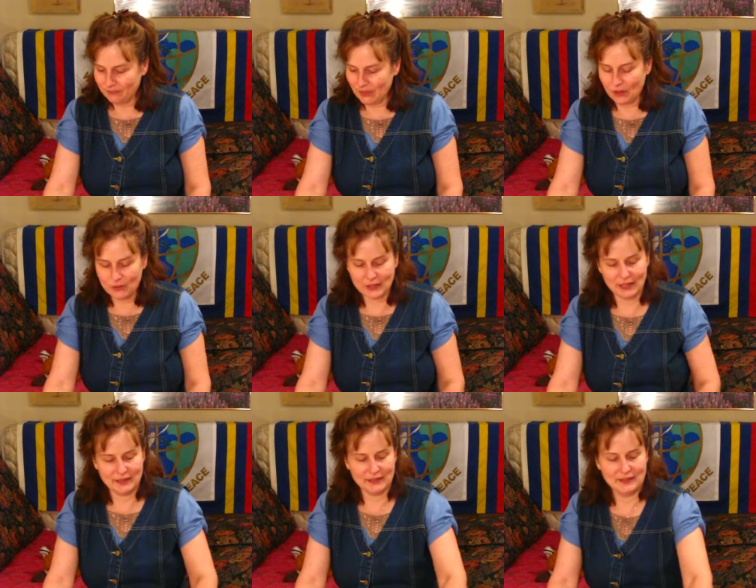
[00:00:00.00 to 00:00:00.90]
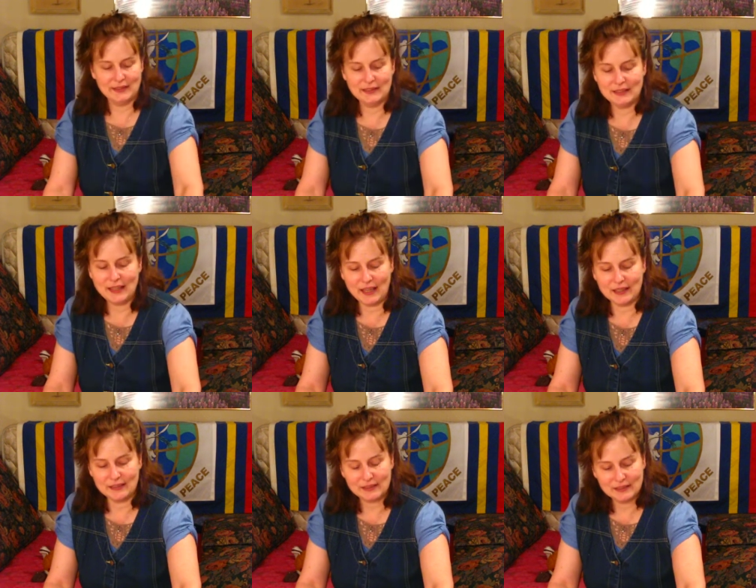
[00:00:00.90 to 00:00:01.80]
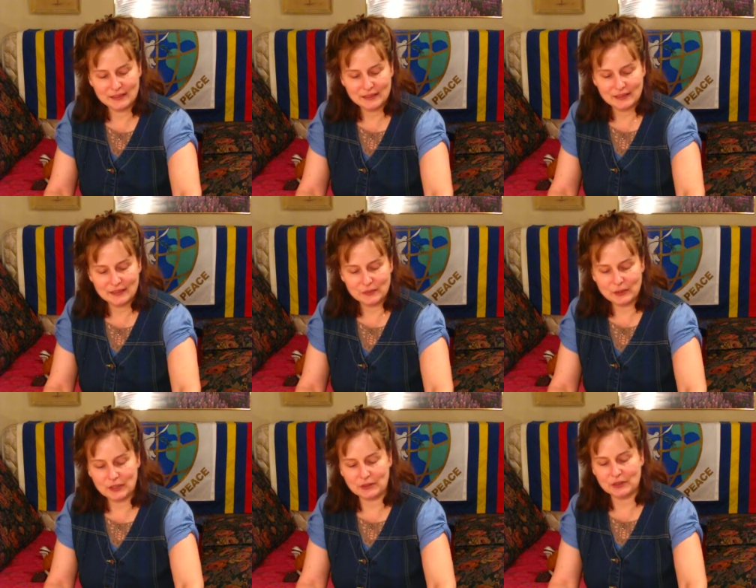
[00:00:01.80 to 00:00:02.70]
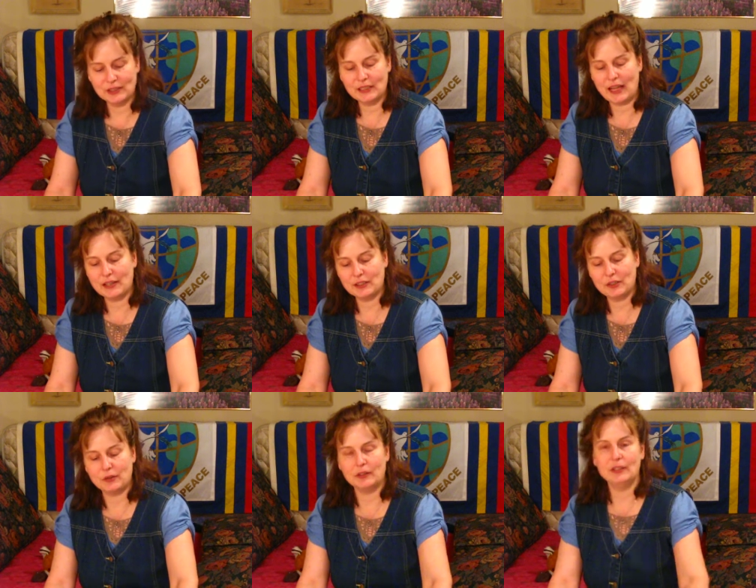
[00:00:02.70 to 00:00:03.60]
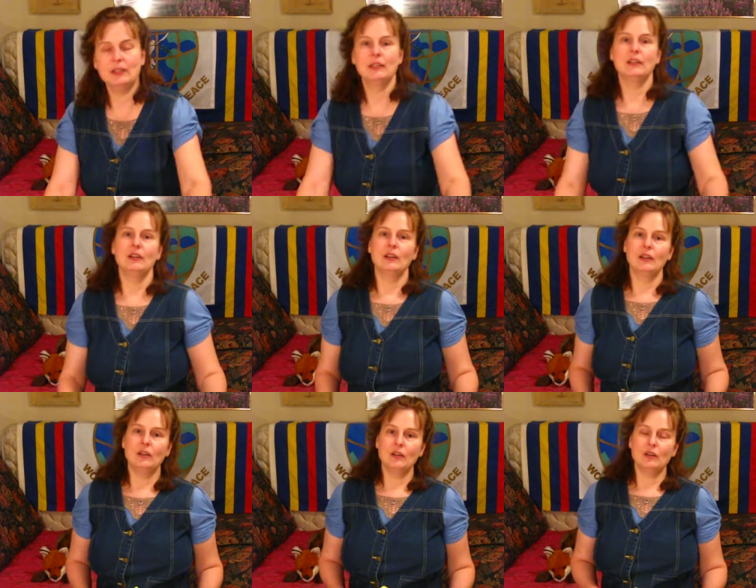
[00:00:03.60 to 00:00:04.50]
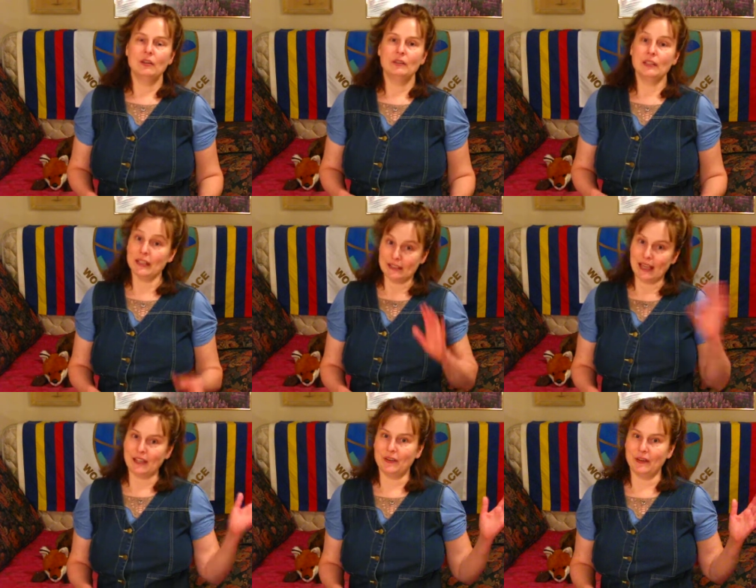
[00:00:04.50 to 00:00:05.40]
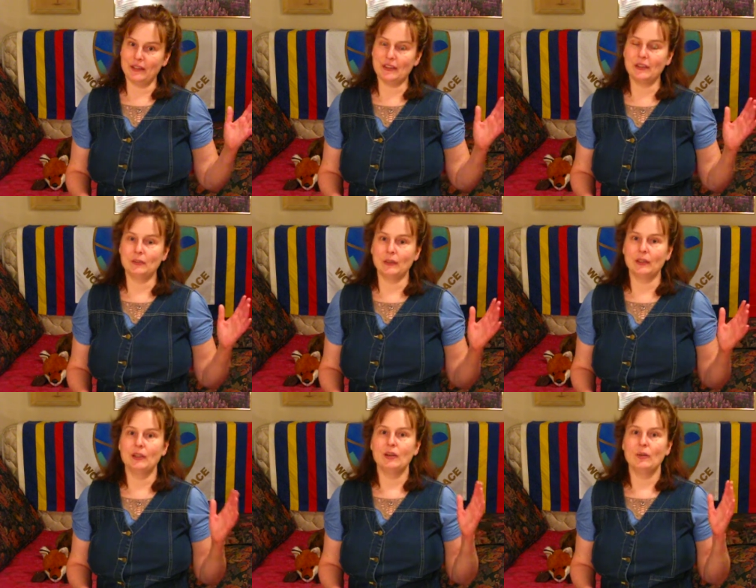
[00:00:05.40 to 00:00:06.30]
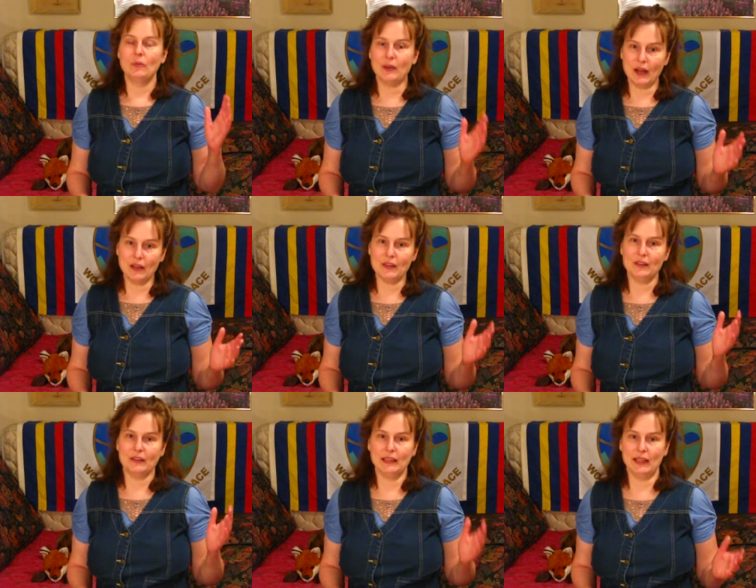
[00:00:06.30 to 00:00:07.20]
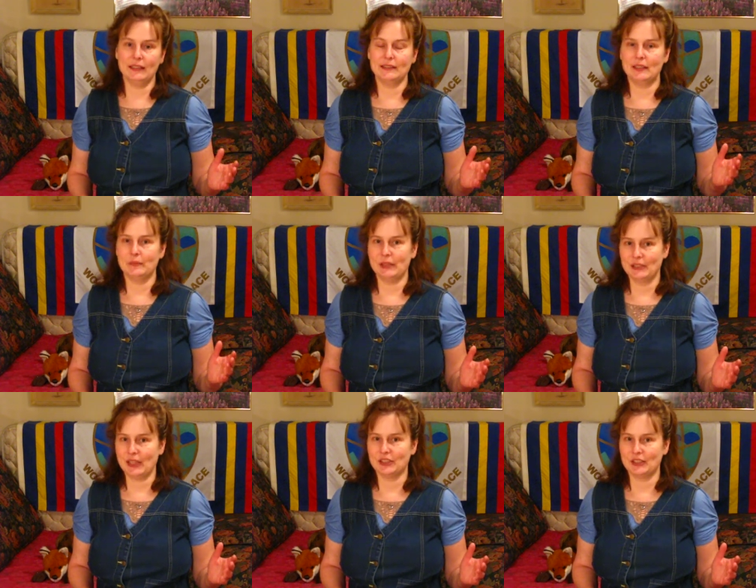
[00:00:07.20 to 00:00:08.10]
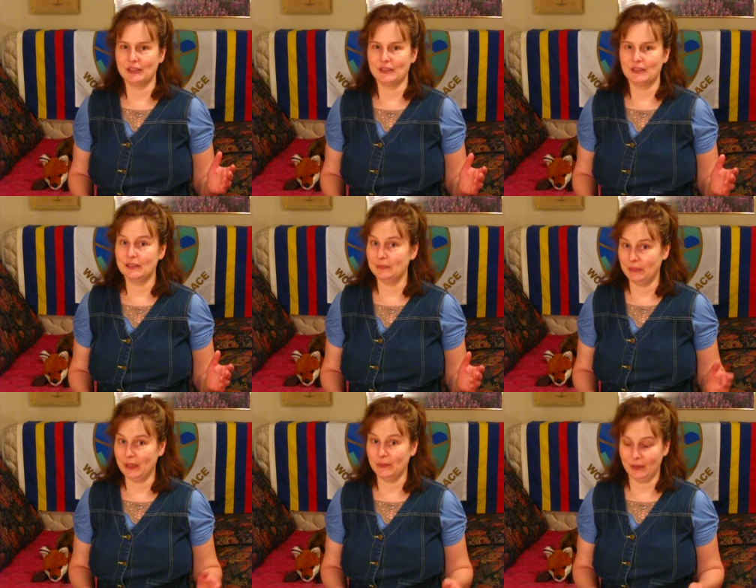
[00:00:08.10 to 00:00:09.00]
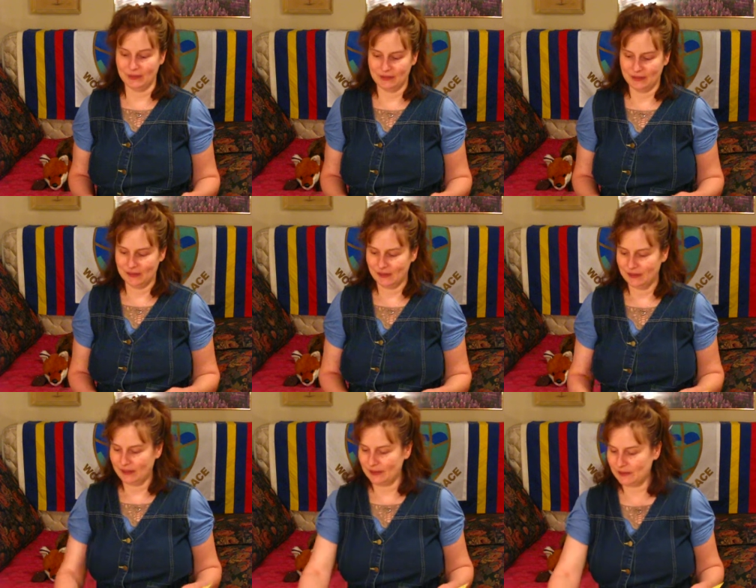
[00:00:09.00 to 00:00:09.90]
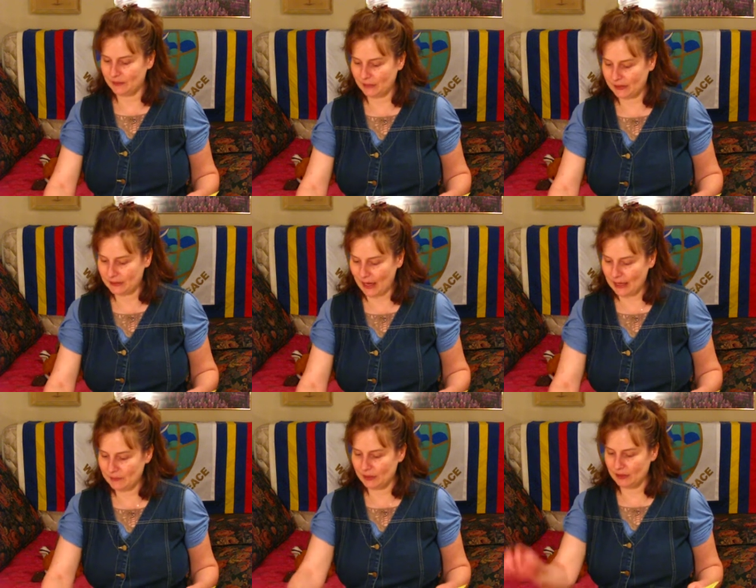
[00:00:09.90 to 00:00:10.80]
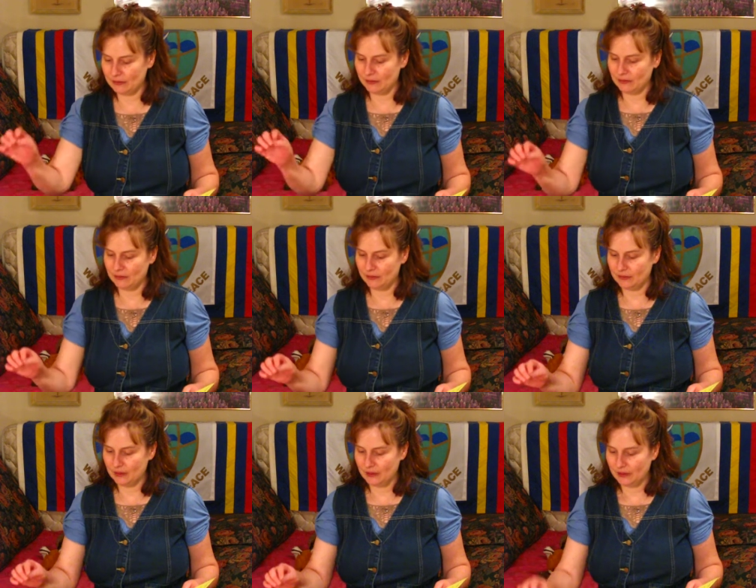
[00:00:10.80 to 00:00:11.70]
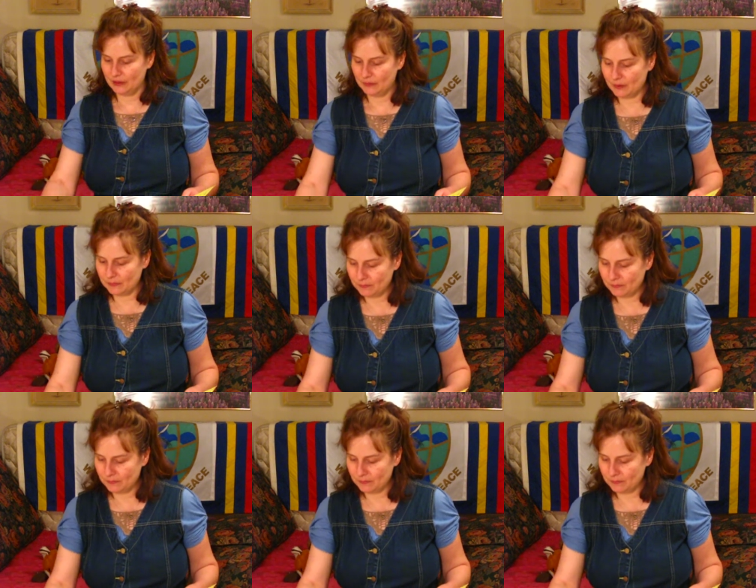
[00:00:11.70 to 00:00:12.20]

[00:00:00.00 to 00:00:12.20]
Okay, then we go to the category, the next category, the third one, wealth, land, and possessions. That's a big one. I'll set my timer for, whoop.